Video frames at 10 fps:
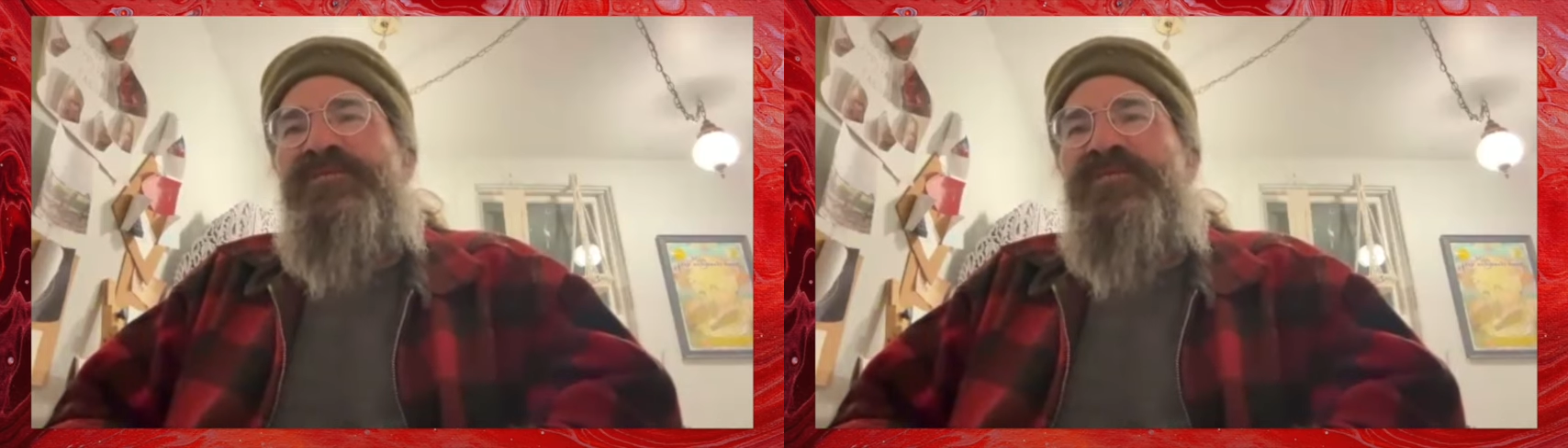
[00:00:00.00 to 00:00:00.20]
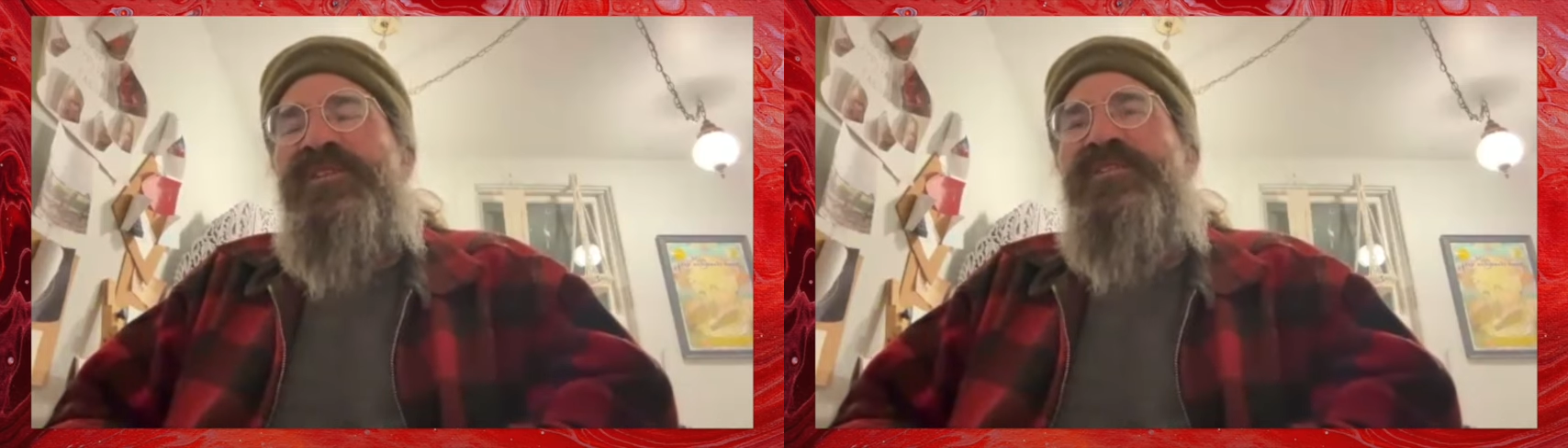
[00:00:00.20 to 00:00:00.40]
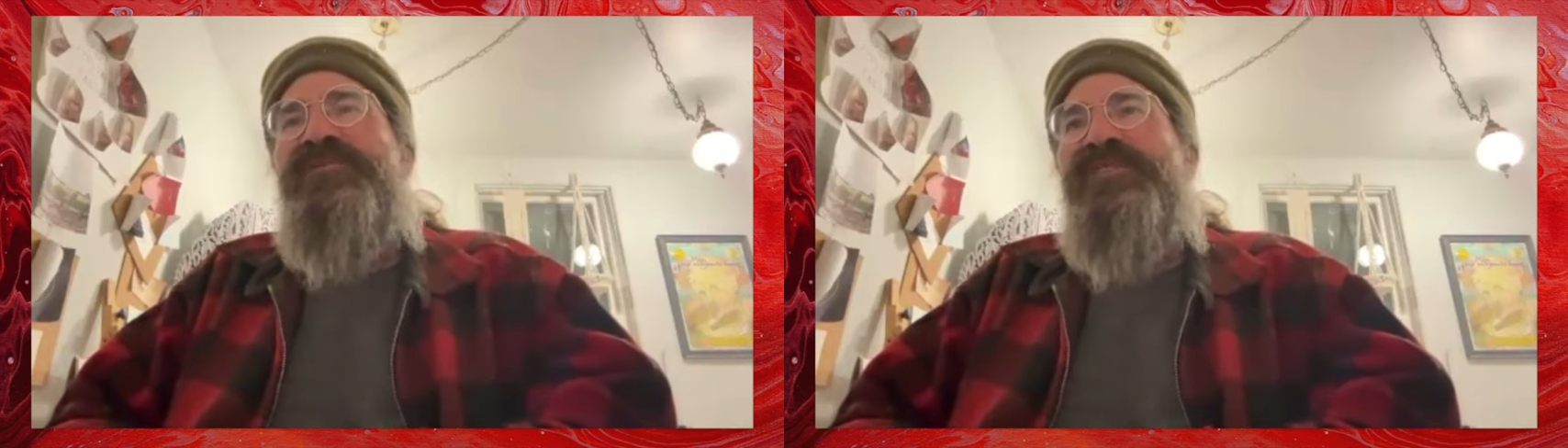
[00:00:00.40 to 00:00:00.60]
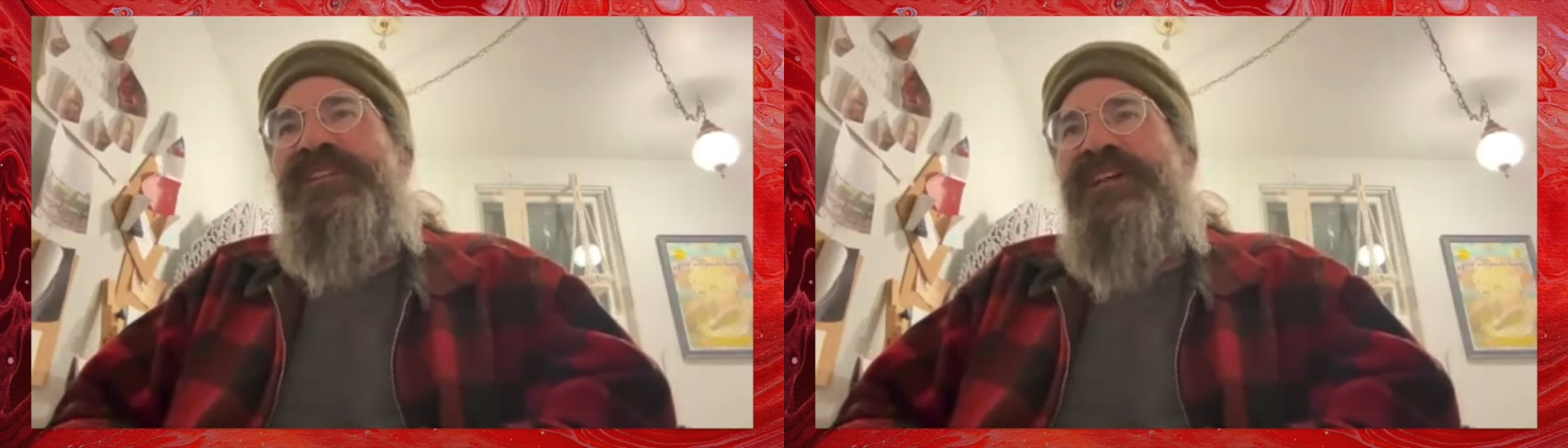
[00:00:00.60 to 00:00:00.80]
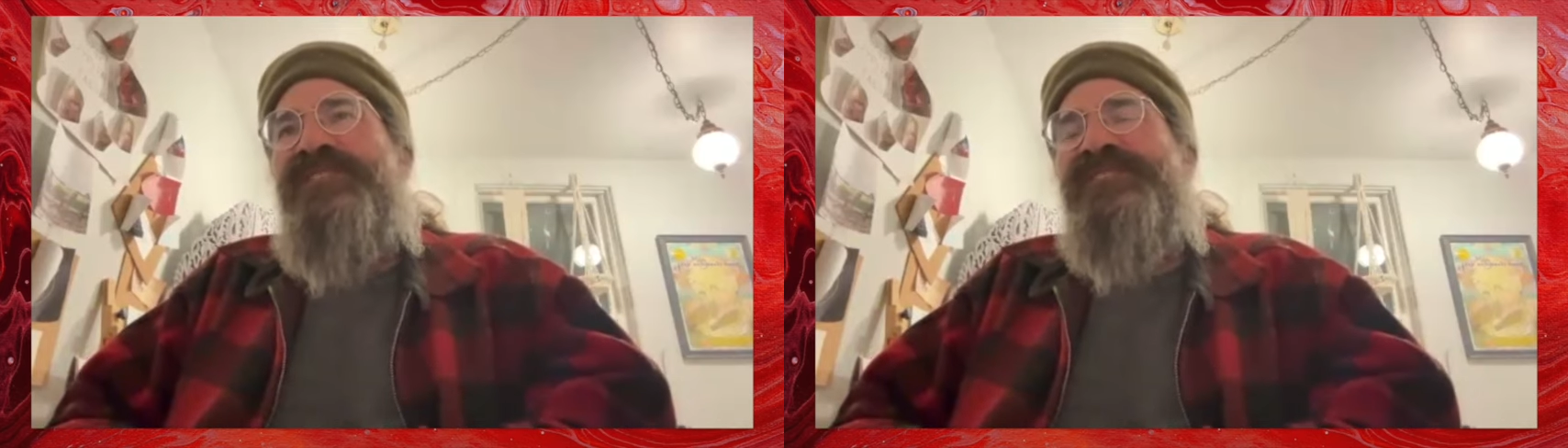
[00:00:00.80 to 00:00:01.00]
one of the
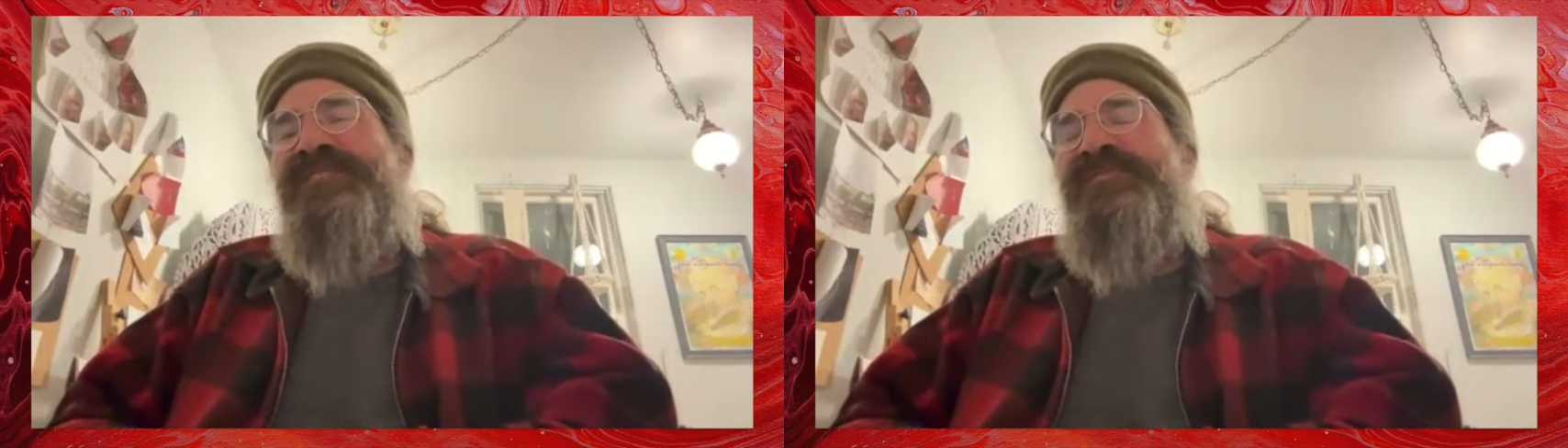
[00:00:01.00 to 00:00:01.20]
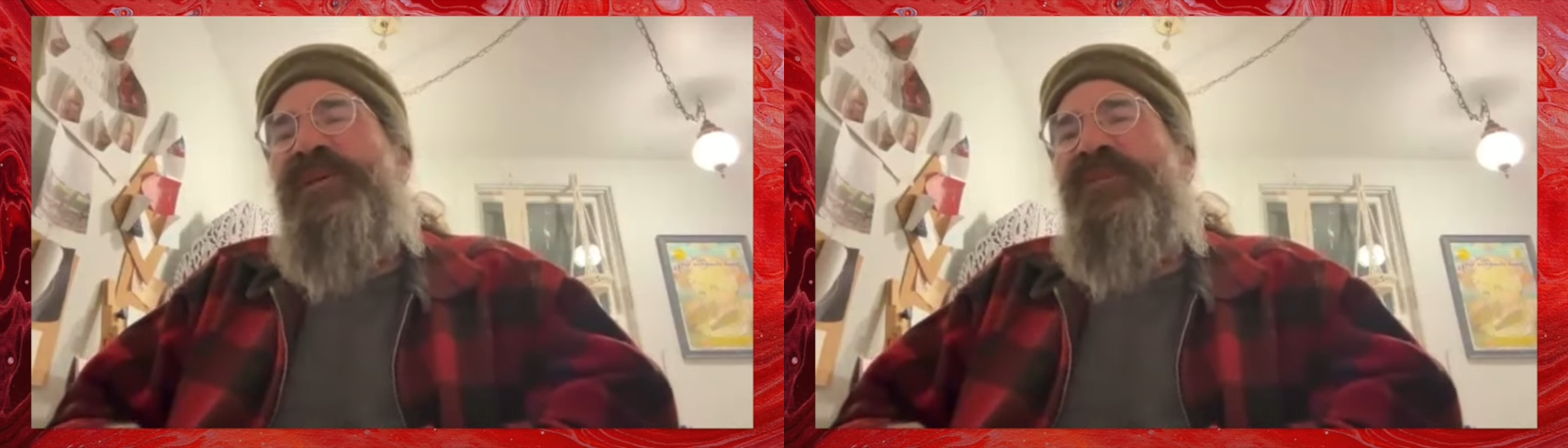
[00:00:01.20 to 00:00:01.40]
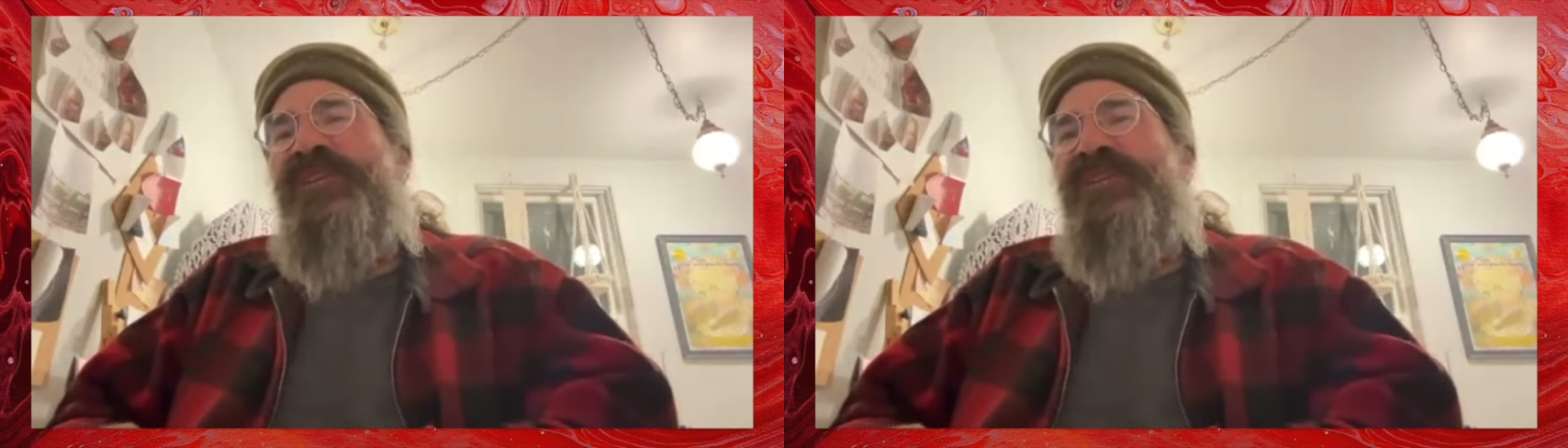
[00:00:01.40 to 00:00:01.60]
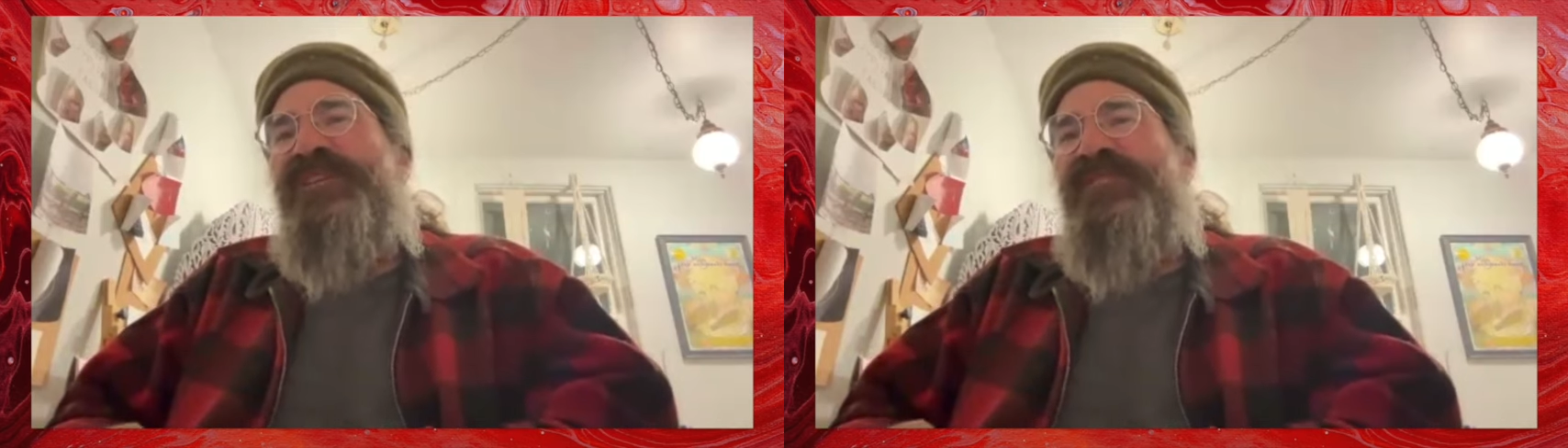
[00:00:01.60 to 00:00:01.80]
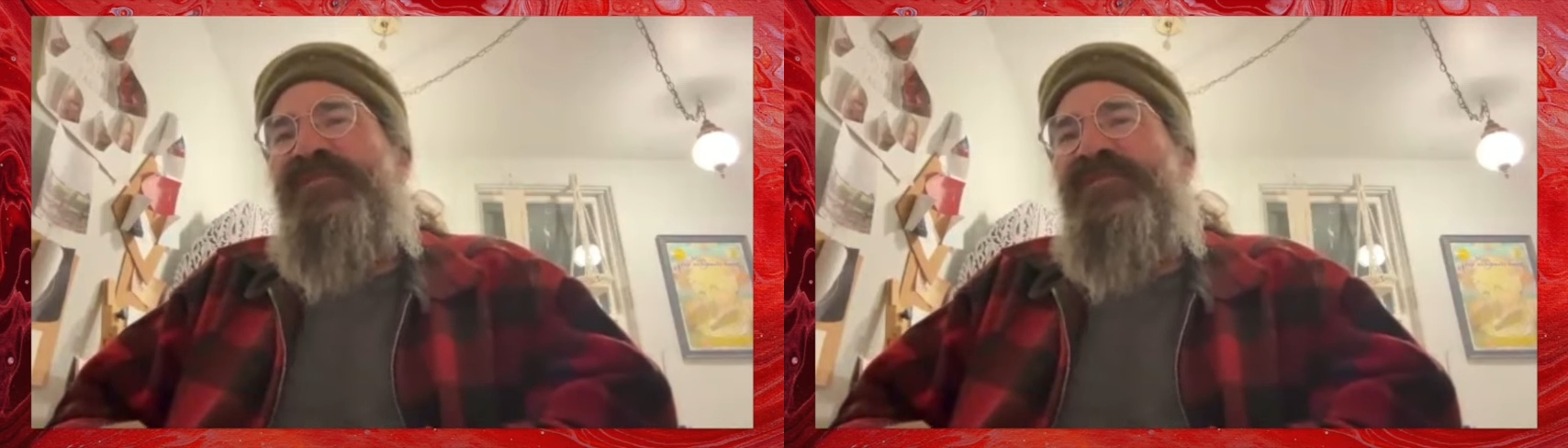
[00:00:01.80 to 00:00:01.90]
really nice things about being in an